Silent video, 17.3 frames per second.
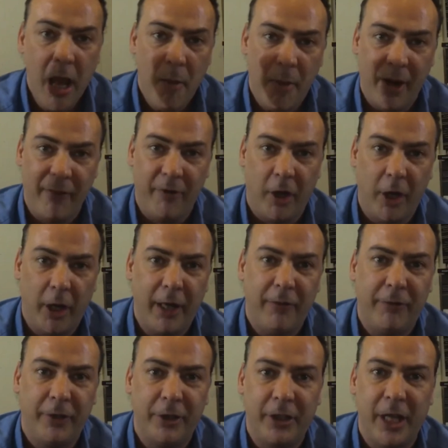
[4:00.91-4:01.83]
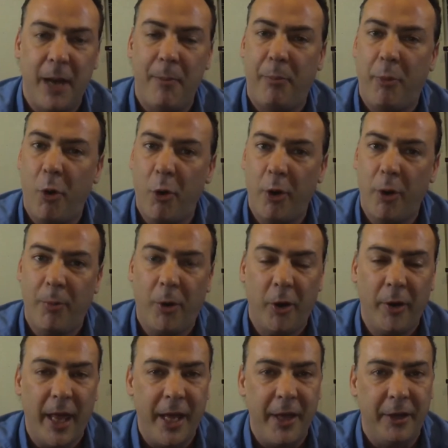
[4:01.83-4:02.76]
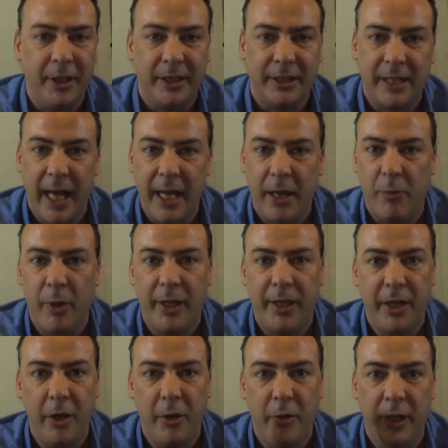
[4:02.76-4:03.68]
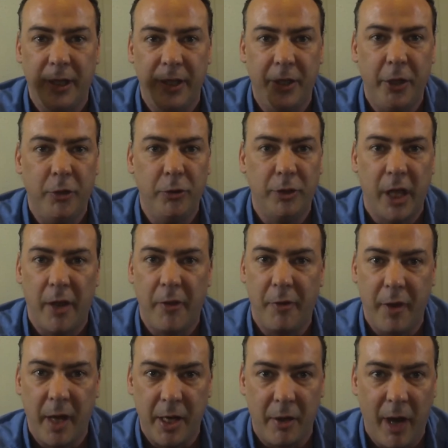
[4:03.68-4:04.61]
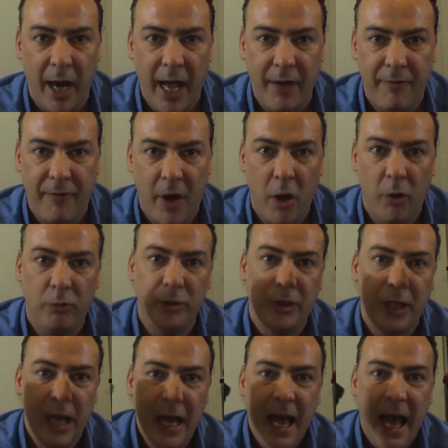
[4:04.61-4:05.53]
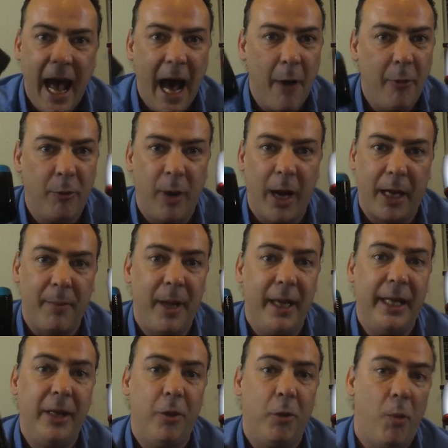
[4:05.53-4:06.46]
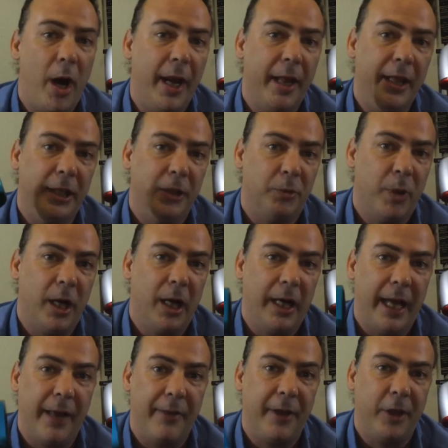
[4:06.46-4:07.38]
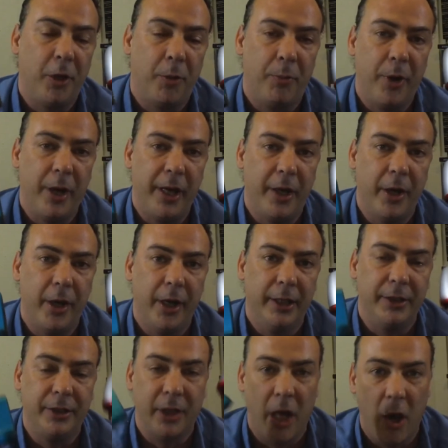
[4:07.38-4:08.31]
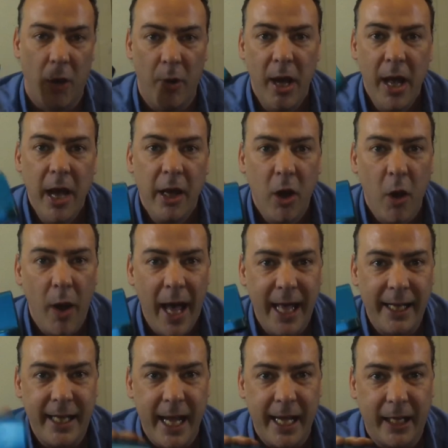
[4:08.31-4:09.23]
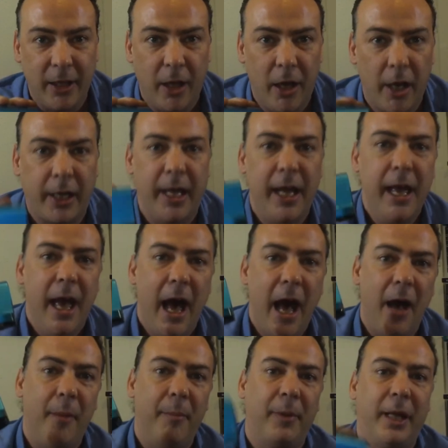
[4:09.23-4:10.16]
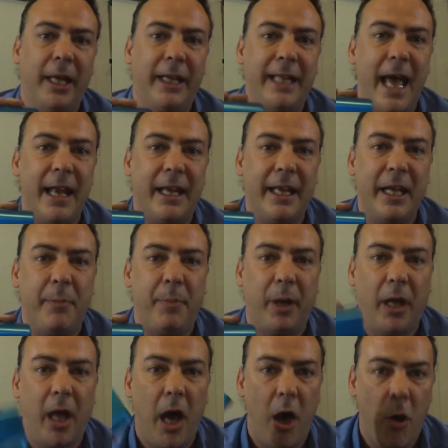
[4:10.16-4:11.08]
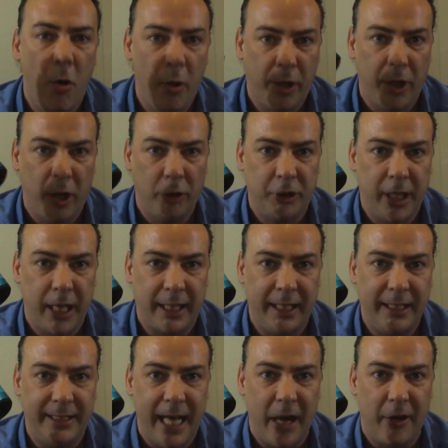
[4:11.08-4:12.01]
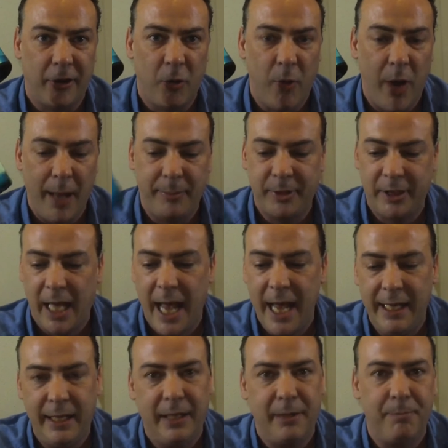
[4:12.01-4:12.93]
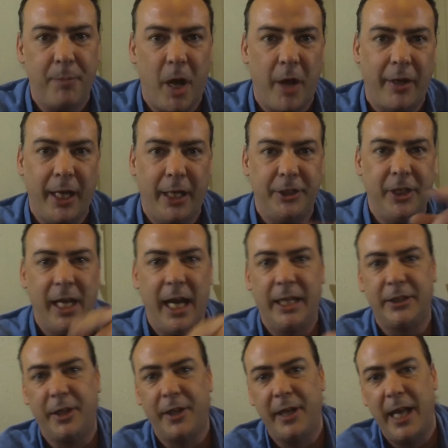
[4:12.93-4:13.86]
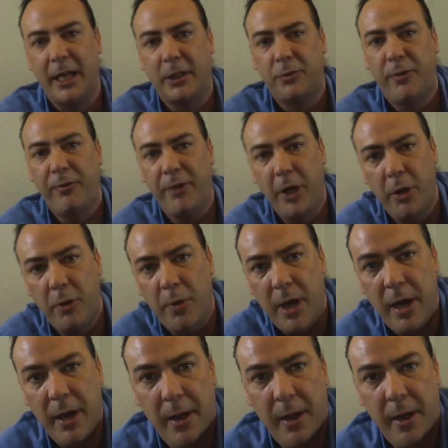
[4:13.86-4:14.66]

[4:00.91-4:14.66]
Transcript: But if you're looking for something portable that you can just take with you and use other than your headphones, I would recommend either one of these really. I think they're pretty good. So go ahead, take a look. Um, click that link below. Go check these out at the website. I'll catch you guys on the next review.